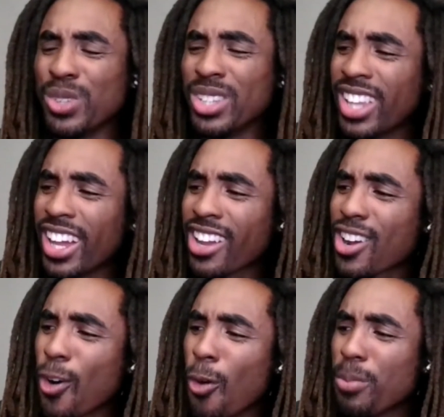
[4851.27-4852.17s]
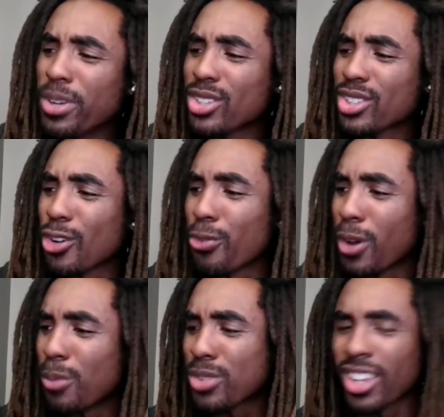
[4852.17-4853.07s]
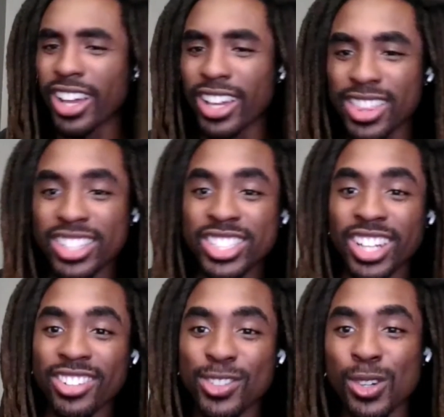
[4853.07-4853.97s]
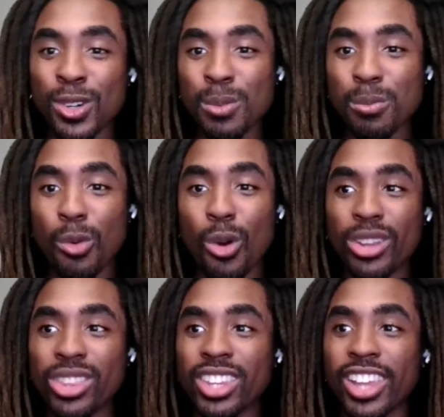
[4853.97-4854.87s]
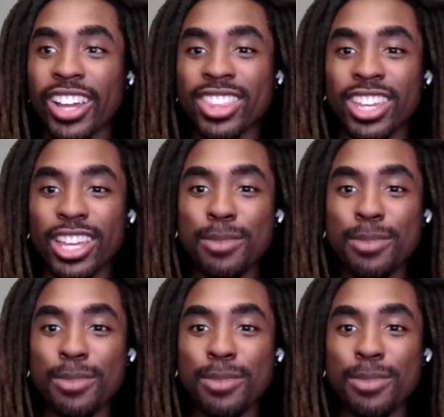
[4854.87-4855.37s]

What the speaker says: really like open yourself up to like the gesture more than like the